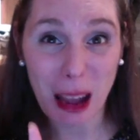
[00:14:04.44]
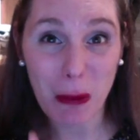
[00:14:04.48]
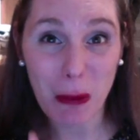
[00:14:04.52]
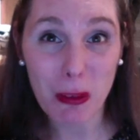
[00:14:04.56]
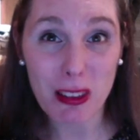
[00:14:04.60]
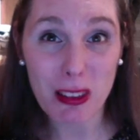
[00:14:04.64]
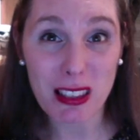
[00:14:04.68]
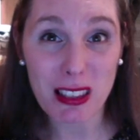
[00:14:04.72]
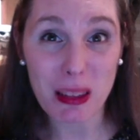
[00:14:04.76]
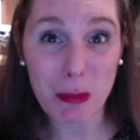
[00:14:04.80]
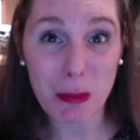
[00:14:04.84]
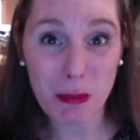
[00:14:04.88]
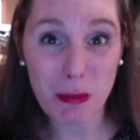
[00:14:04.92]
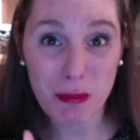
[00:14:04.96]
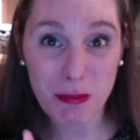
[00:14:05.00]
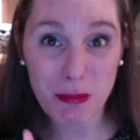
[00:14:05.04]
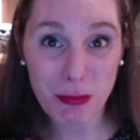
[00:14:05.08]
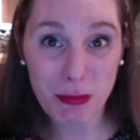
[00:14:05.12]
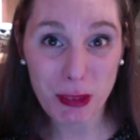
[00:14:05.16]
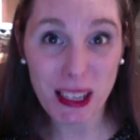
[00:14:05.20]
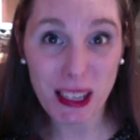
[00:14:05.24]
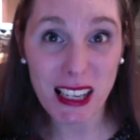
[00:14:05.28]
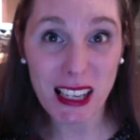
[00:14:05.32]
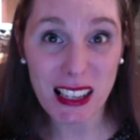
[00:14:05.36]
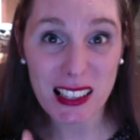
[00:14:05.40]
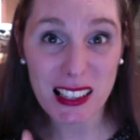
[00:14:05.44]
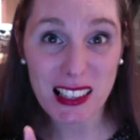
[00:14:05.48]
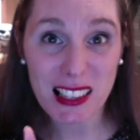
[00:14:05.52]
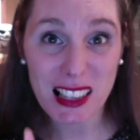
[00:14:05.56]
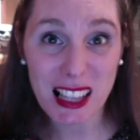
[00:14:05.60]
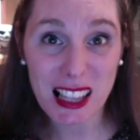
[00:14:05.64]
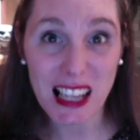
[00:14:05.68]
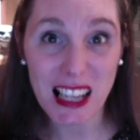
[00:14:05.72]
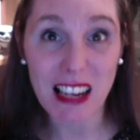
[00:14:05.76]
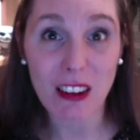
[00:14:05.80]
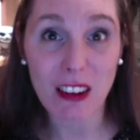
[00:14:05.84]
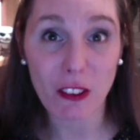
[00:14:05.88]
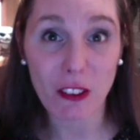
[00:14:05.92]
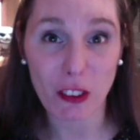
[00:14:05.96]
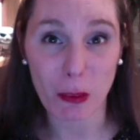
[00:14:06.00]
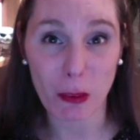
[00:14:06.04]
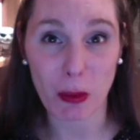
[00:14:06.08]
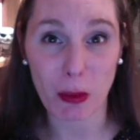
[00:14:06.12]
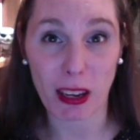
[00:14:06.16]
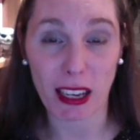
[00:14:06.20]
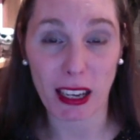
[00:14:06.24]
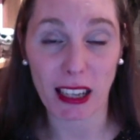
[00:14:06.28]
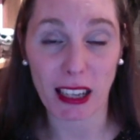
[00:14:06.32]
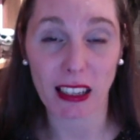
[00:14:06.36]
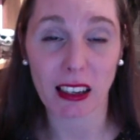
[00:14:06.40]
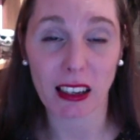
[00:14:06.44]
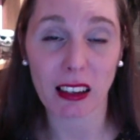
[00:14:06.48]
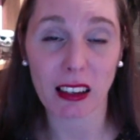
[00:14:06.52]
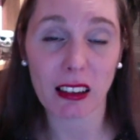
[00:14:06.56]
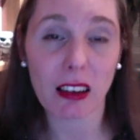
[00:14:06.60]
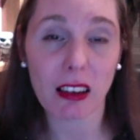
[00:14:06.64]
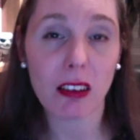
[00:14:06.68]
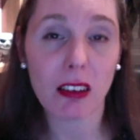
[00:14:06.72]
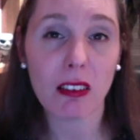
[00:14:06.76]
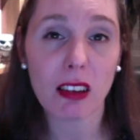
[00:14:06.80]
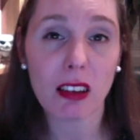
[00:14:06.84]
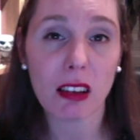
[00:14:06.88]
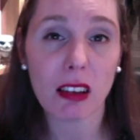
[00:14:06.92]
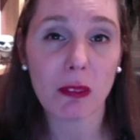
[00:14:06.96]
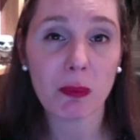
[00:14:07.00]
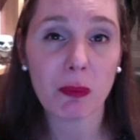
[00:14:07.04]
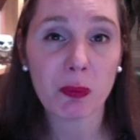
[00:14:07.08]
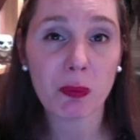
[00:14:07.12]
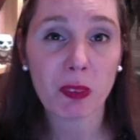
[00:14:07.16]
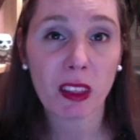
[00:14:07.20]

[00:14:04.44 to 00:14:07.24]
the biggest thing for me. And I know that